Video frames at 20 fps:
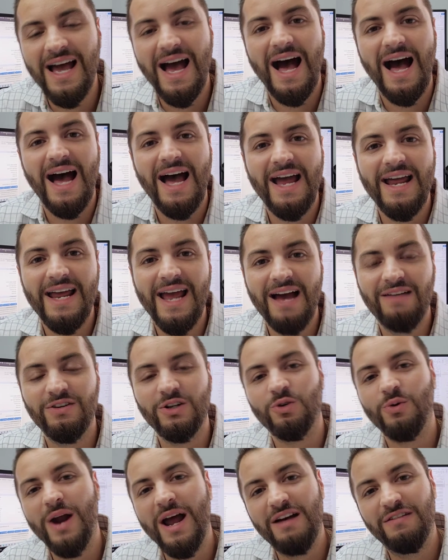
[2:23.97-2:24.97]
I have a
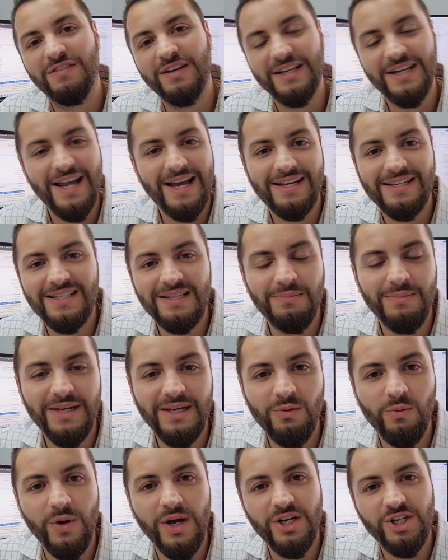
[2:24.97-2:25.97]
graphic next to
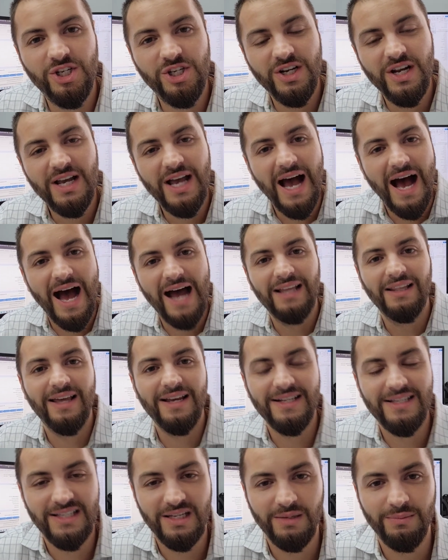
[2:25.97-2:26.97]
me which
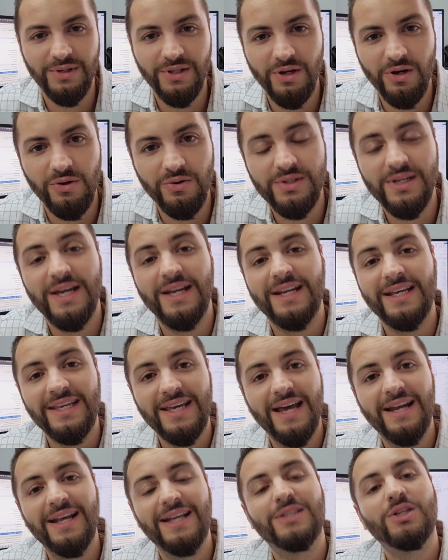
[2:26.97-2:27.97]
highlights some of those. And
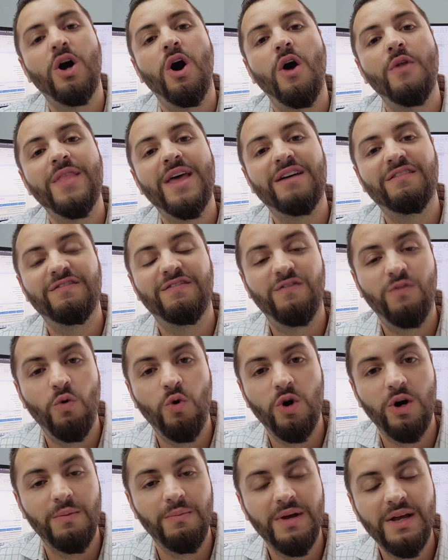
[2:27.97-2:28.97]
again, it's on that
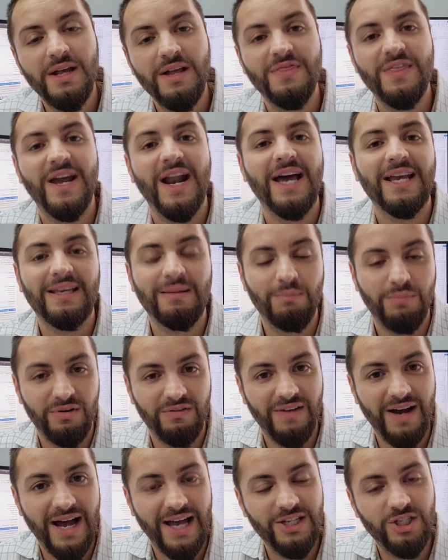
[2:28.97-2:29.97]
form that I can
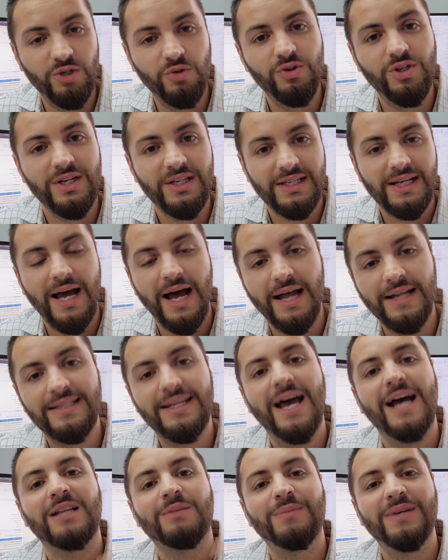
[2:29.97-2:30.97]
provide you. Just
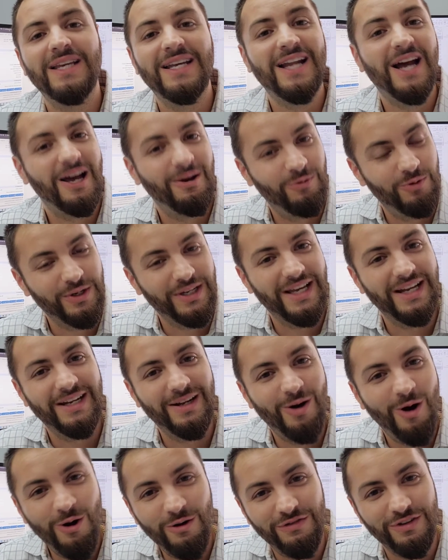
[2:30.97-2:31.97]
contact me and I will get it
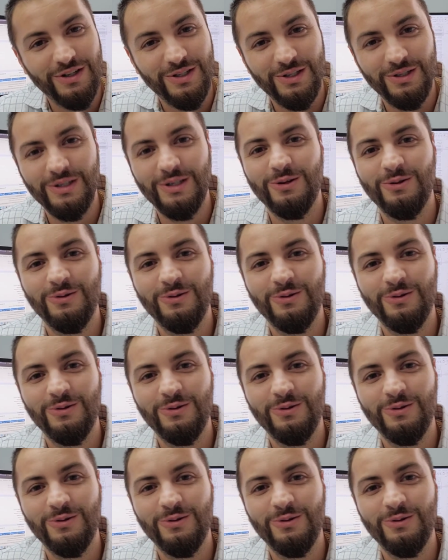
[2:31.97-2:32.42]
over to you.